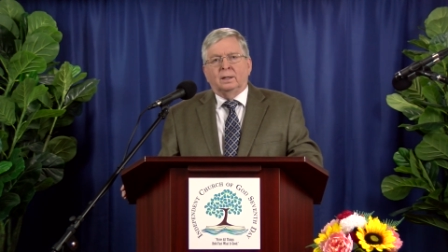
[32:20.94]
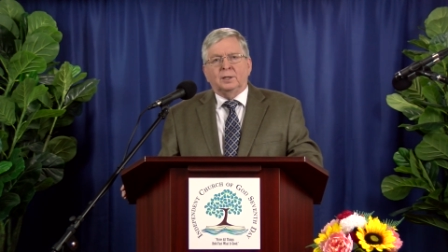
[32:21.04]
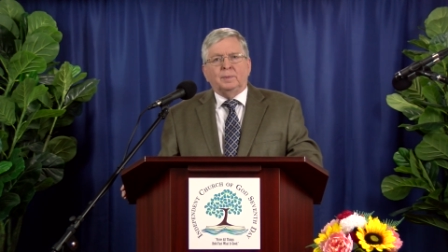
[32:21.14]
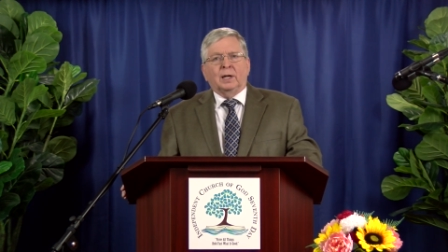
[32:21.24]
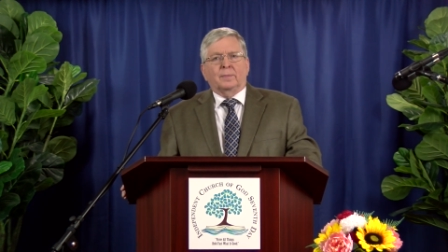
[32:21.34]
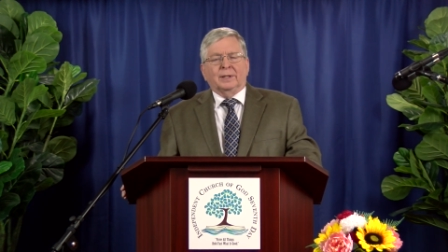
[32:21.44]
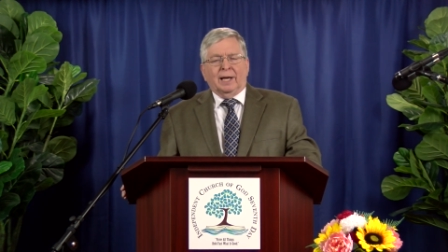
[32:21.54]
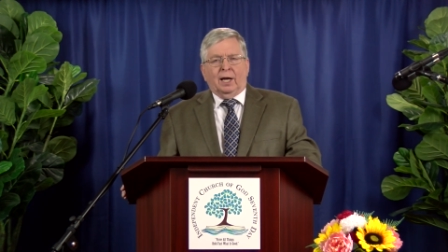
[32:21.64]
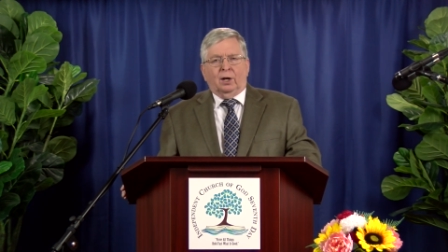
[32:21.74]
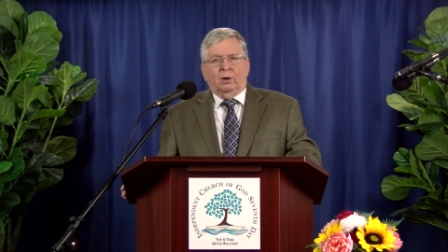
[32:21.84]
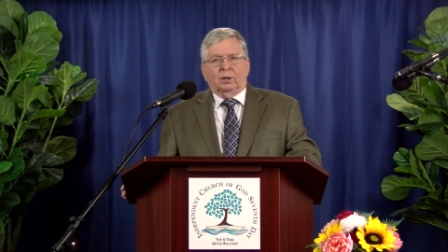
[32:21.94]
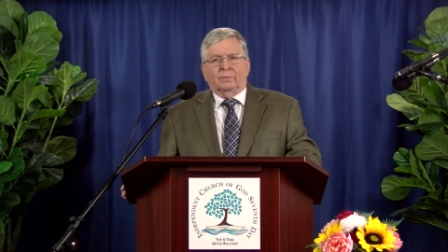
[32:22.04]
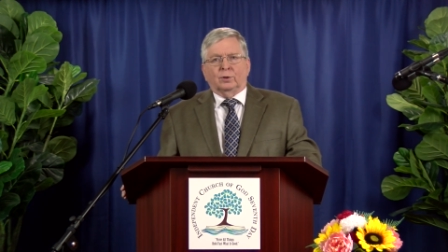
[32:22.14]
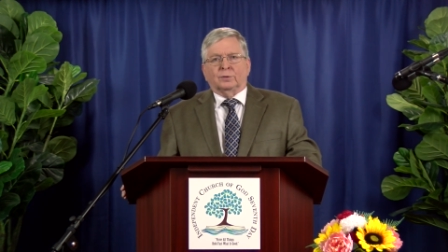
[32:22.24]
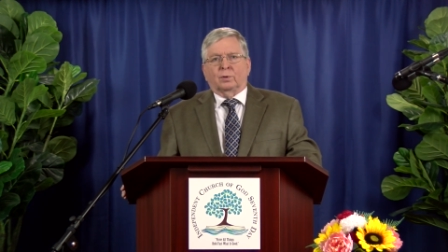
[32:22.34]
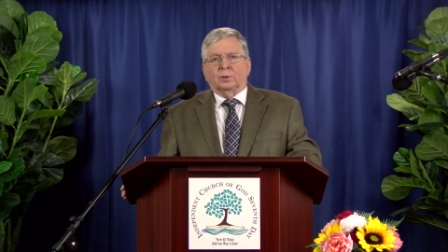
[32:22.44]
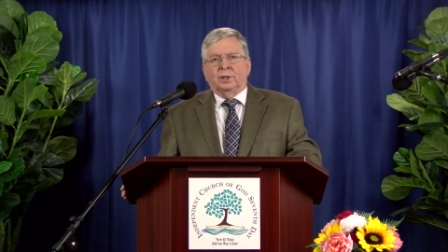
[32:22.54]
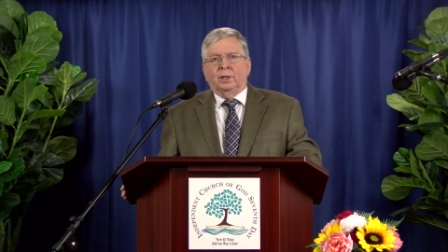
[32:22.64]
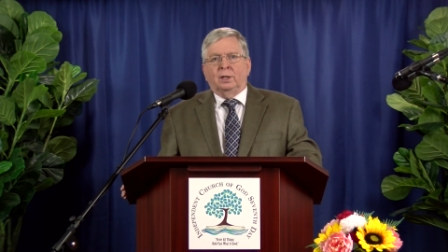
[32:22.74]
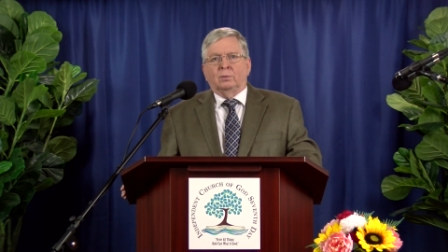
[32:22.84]
Let's pick up the dialogue in verse
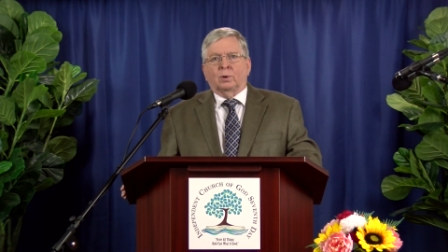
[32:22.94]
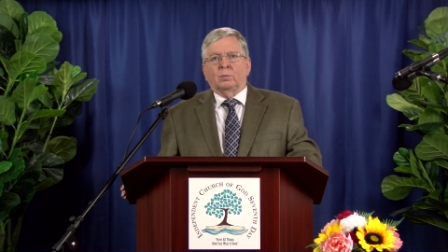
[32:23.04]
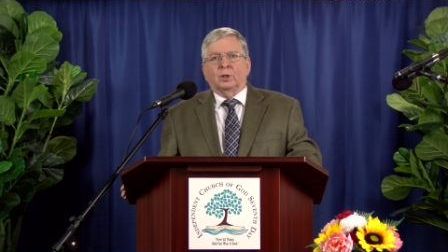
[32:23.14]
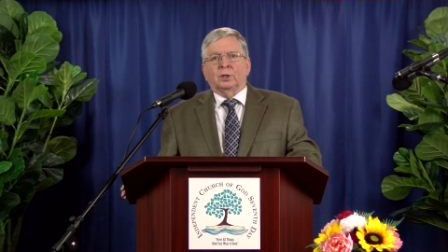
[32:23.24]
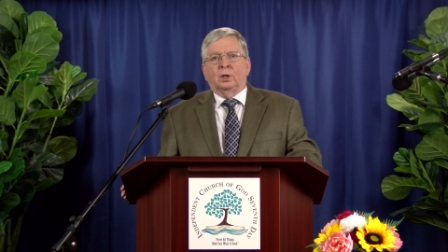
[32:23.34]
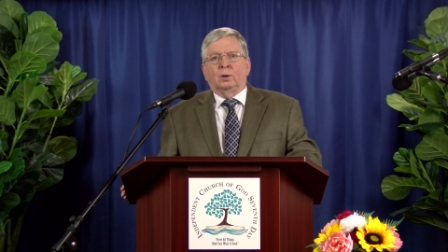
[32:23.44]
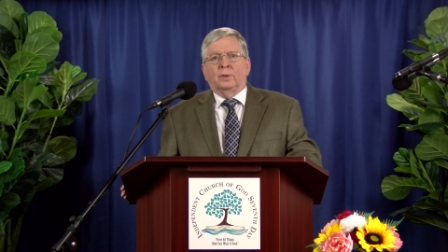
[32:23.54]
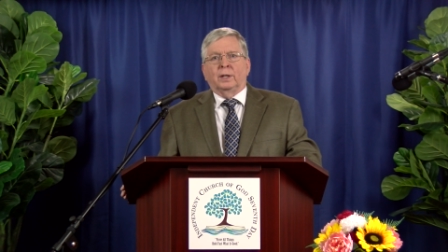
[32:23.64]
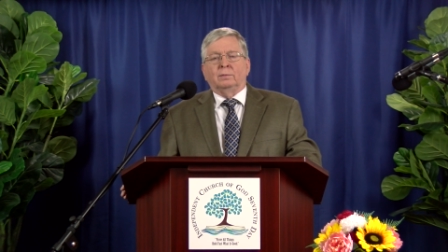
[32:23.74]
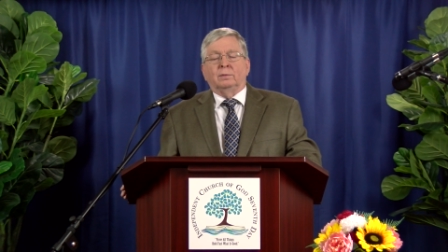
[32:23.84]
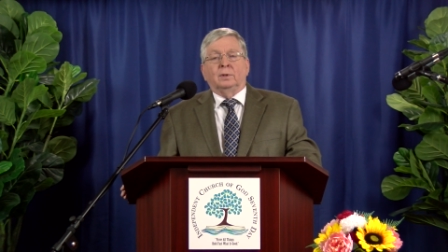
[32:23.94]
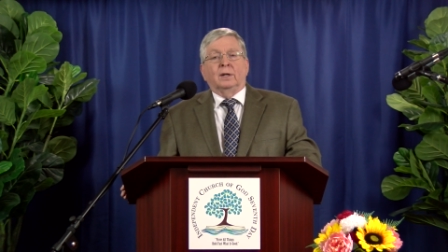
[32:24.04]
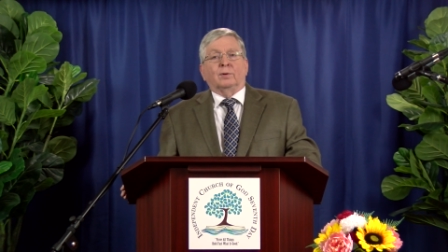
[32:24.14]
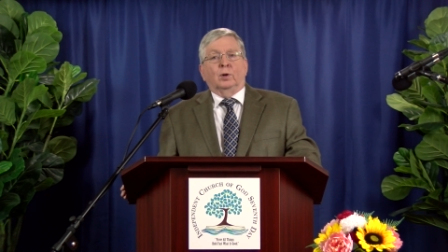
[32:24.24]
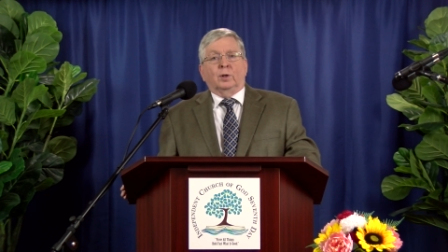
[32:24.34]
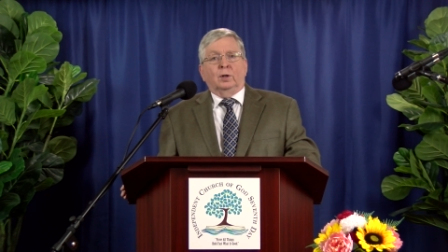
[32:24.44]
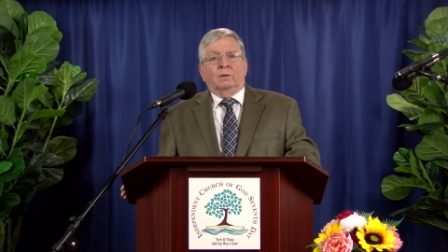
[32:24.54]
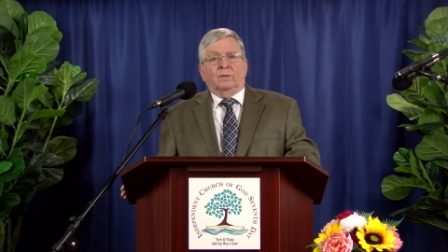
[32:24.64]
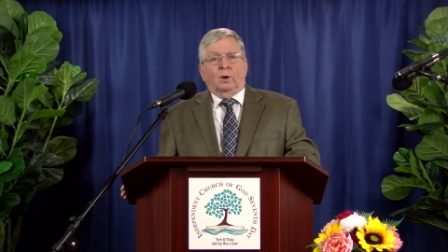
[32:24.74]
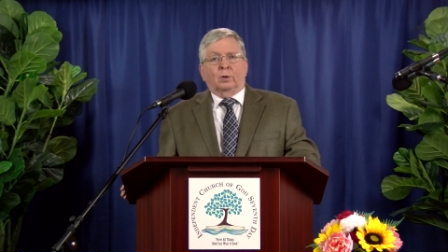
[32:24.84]
14, where we're told that if we're
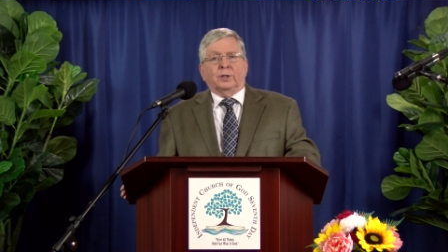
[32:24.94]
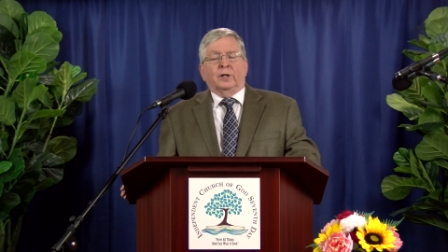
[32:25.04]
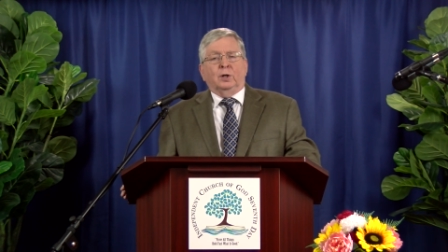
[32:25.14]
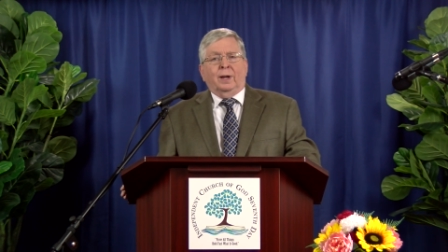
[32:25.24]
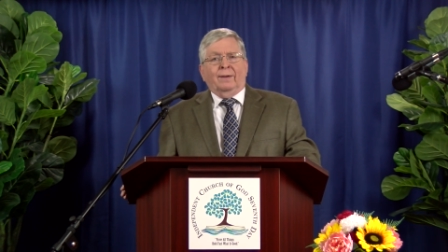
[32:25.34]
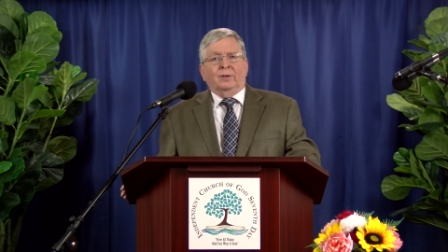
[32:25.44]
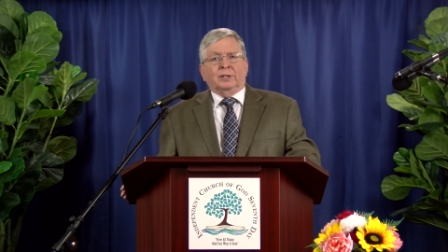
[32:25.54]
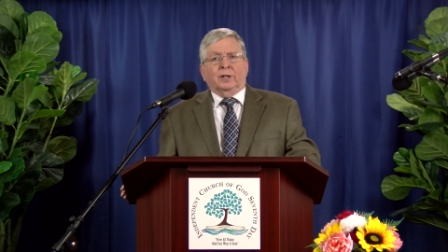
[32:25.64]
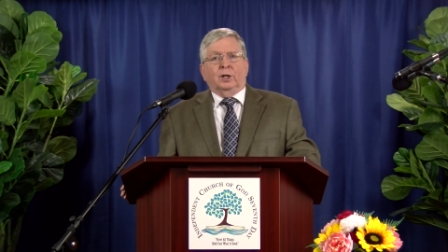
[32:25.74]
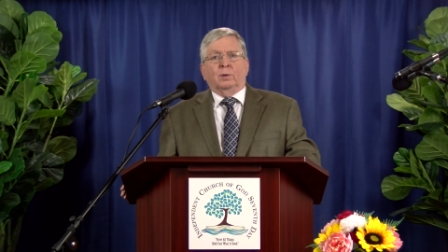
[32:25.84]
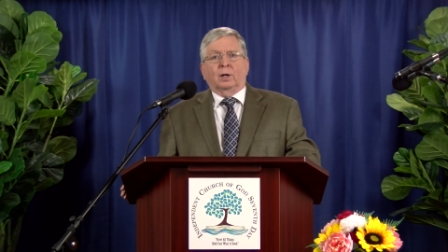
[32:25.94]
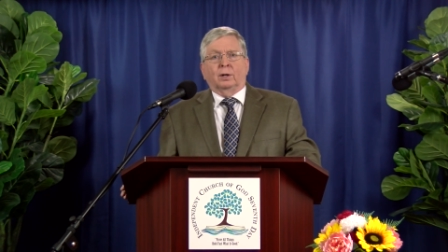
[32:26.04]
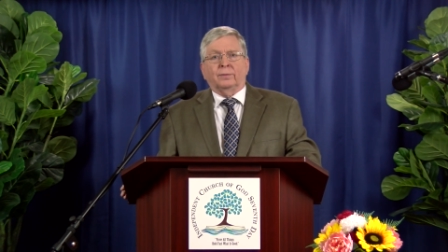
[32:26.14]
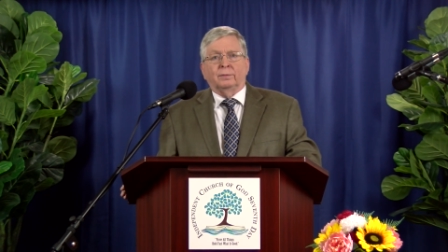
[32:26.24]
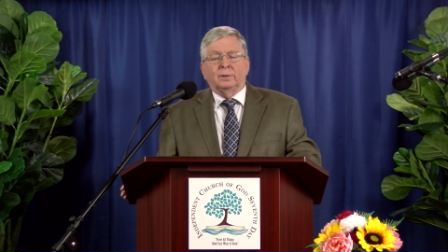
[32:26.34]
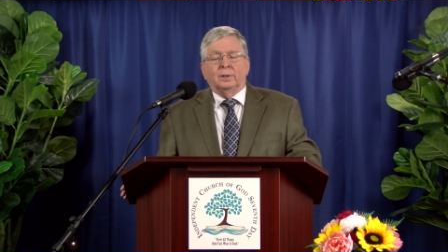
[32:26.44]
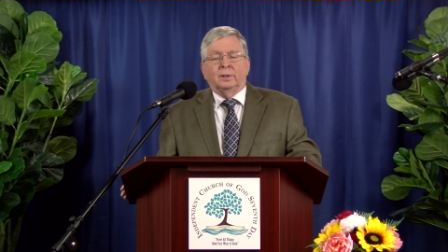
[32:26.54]
looking forward to the new heavens and the new earth,